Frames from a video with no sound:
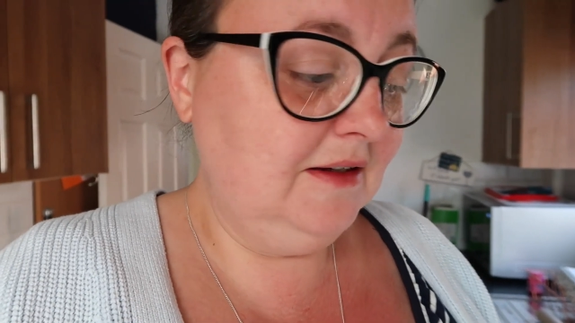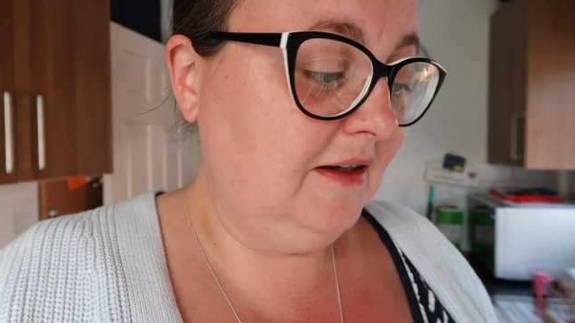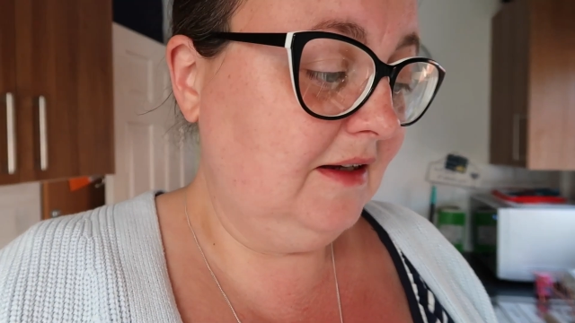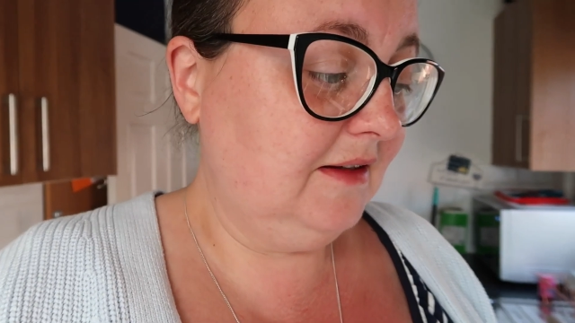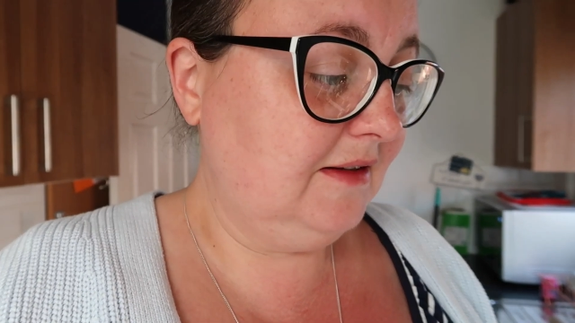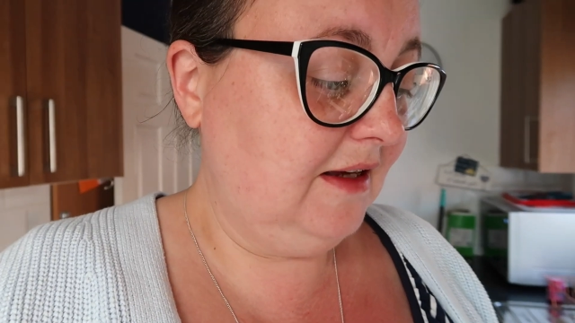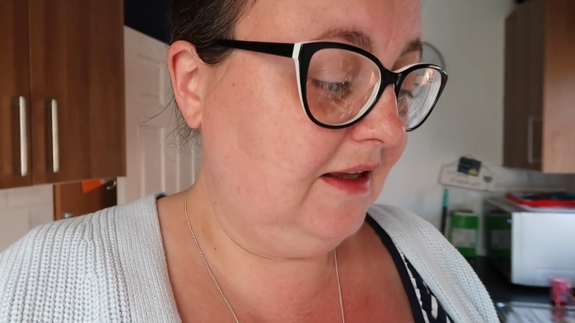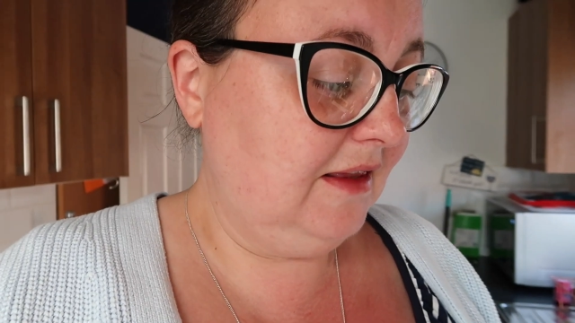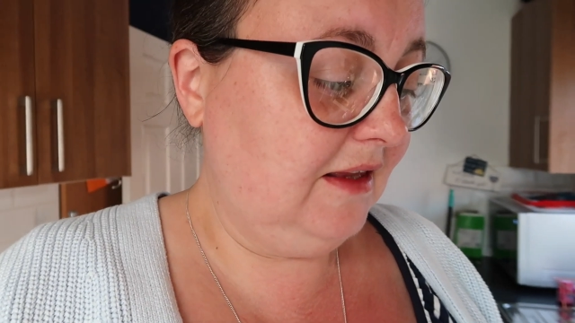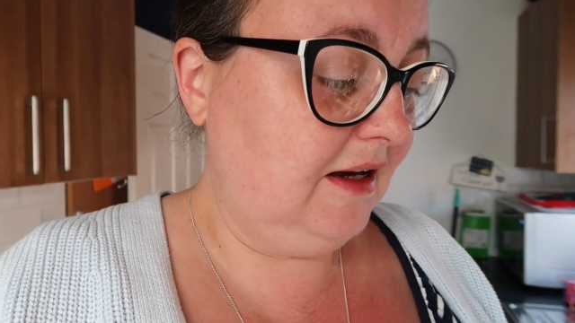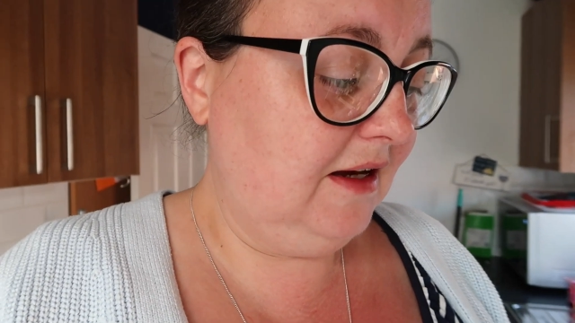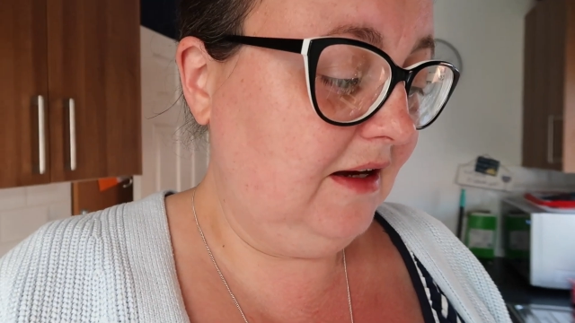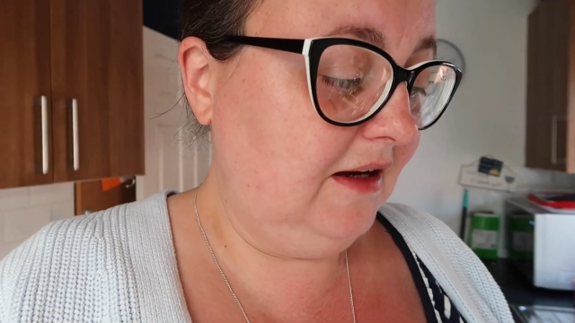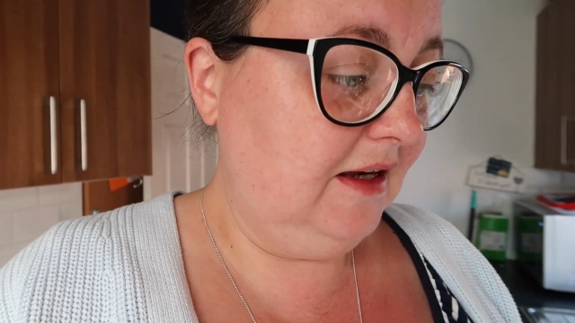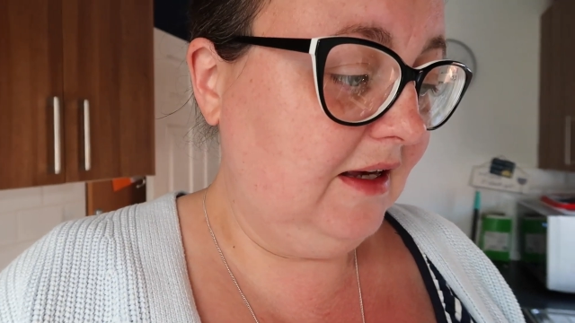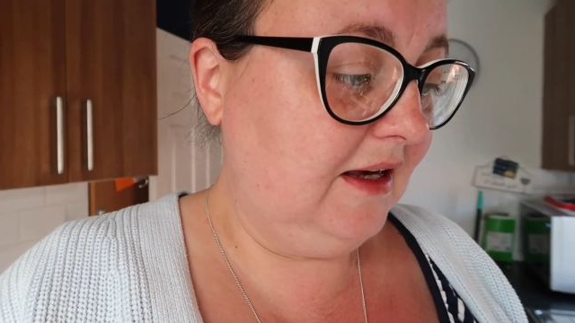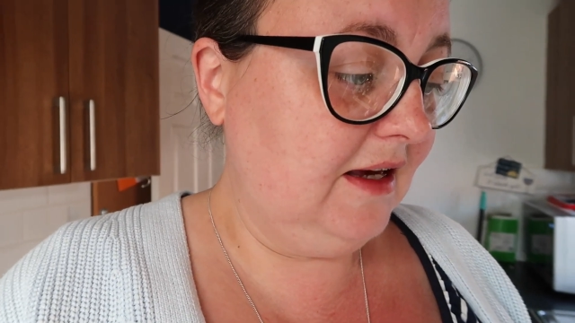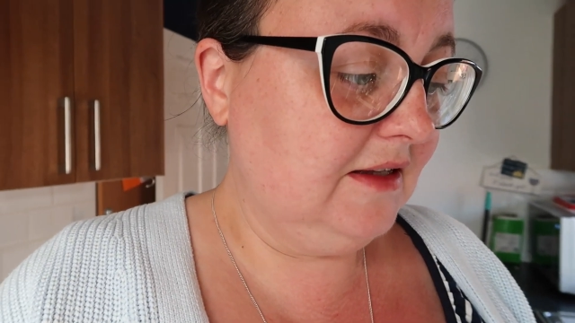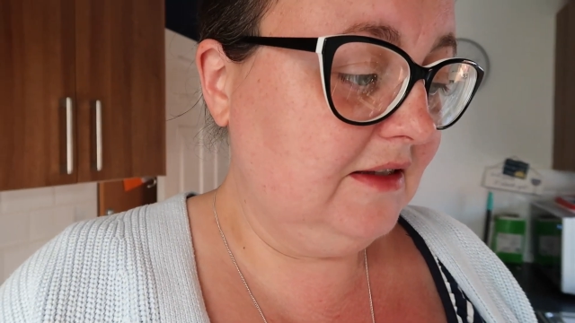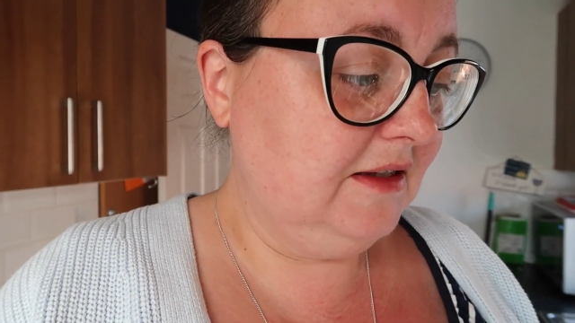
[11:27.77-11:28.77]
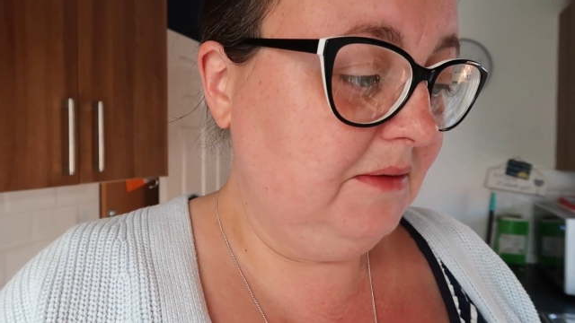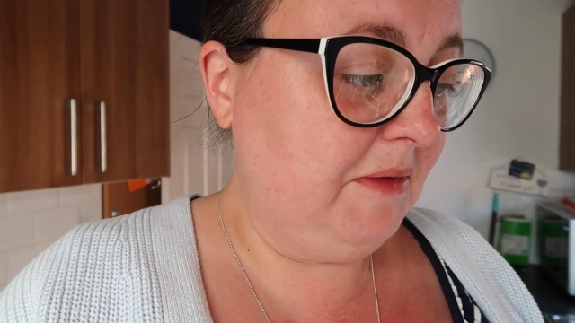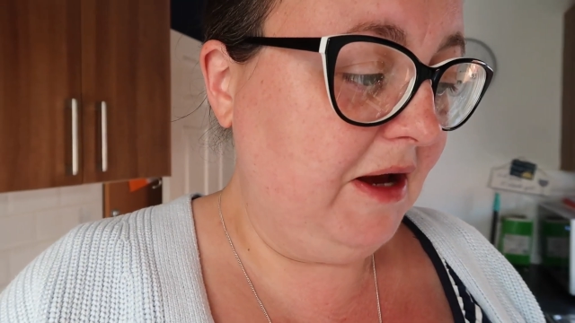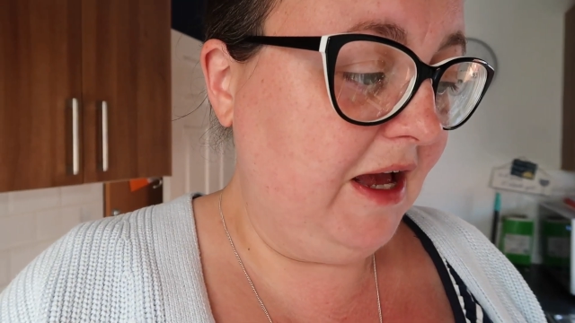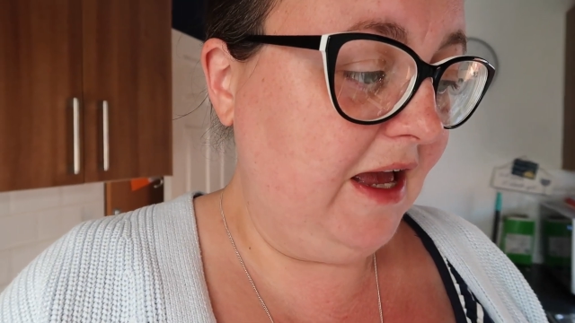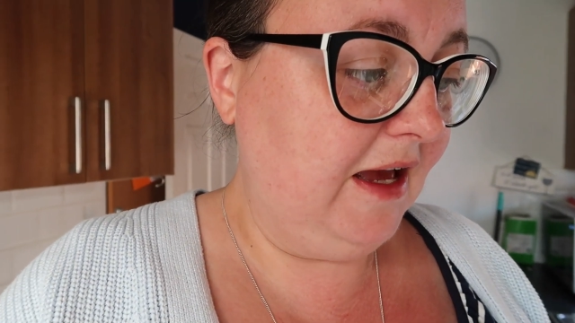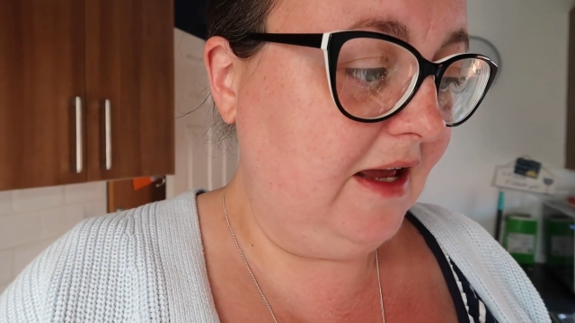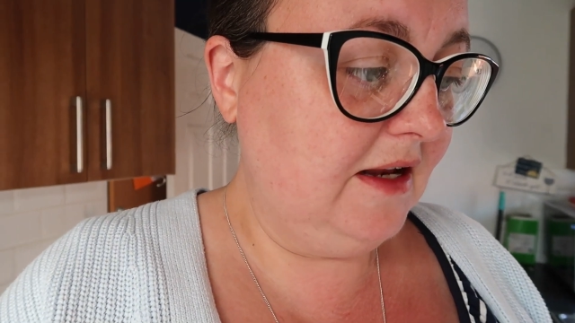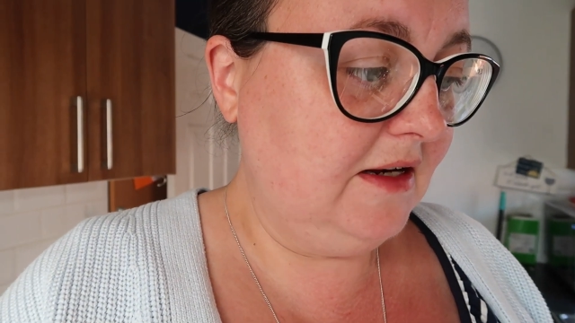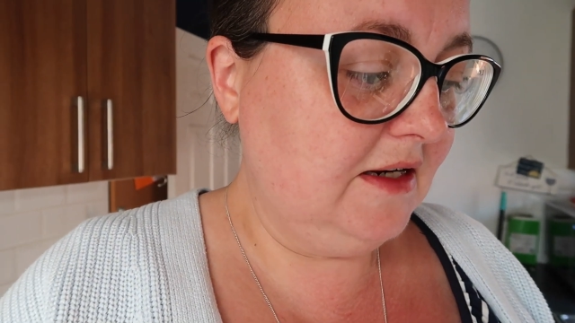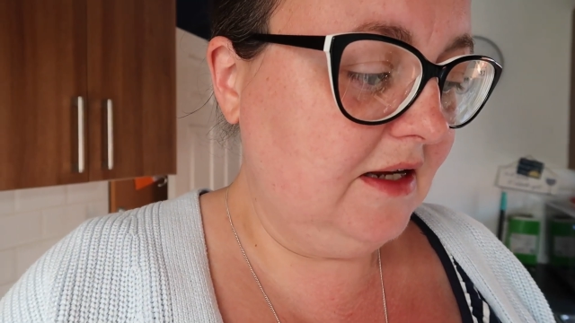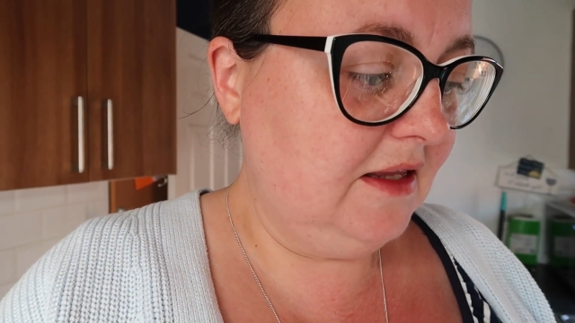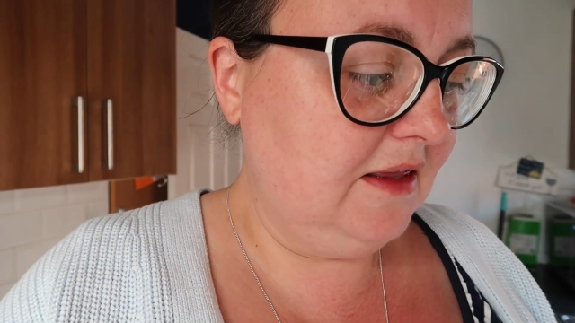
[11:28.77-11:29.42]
I say that, it gets in my head,